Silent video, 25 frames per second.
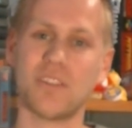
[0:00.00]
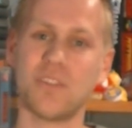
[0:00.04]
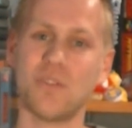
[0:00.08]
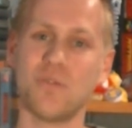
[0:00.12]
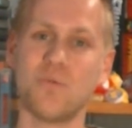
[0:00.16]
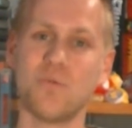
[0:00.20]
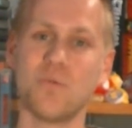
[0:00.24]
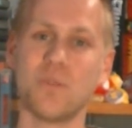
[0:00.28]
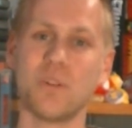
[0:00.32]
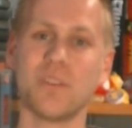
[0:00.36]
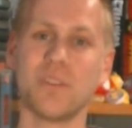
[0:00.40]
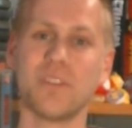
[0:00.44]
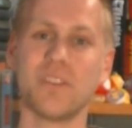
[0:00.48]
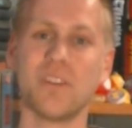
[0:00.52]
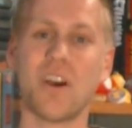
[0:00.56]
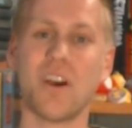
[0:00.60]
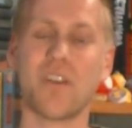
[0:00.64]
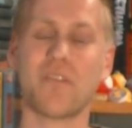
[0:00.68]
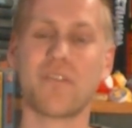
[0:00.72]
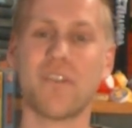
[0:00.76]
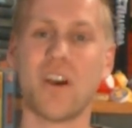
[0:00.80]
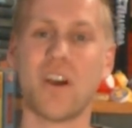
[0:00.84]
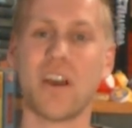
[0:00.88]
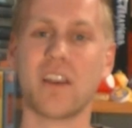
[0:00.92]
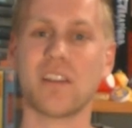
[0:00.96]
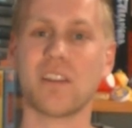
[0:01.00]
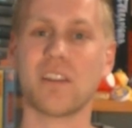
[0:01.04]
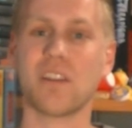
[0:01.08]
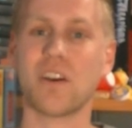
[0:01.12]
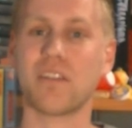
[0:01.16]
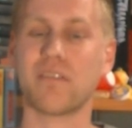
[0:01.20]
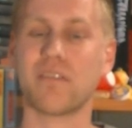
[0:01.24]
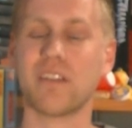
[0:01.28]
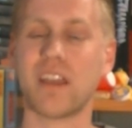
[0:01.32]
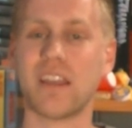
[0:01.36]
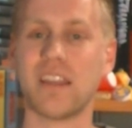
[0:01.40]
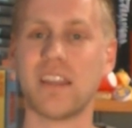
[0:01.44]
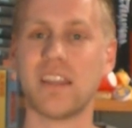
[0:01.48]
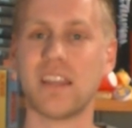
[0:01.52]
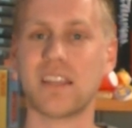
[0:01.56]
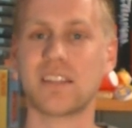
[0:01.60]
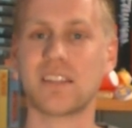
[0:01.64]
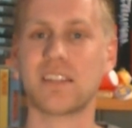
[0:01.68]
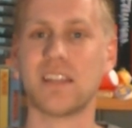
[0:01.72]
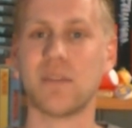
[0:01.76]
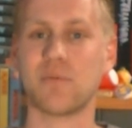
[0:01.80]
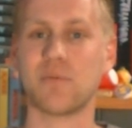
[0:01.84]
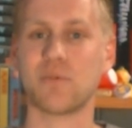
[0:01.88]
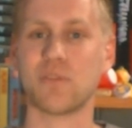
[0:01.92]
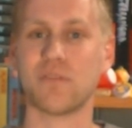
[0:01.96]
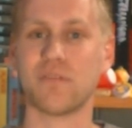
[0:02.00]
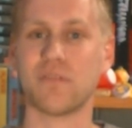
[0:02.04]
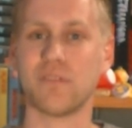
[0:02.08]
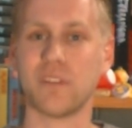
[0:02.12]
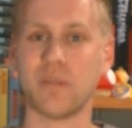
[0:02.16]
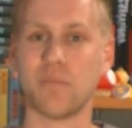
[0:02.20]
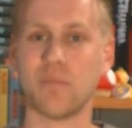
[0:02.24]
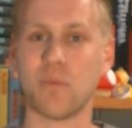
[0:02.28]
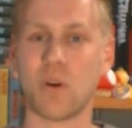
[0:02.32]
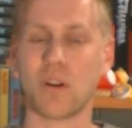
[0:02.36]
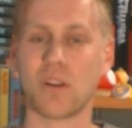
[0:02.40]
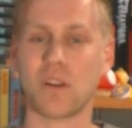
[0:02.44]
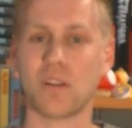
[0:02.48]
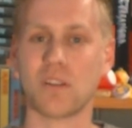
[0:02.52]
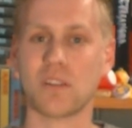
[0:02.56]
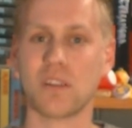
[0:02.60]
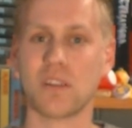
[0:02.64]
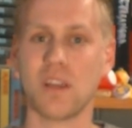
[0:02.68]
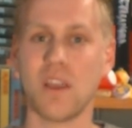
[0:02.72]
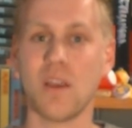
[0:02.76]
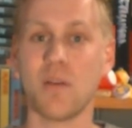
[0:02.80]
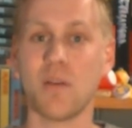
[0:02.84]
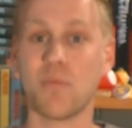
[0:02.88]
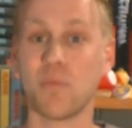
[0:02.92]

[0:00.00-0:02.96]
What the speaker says: You will not find a lot of NES games on flea markets,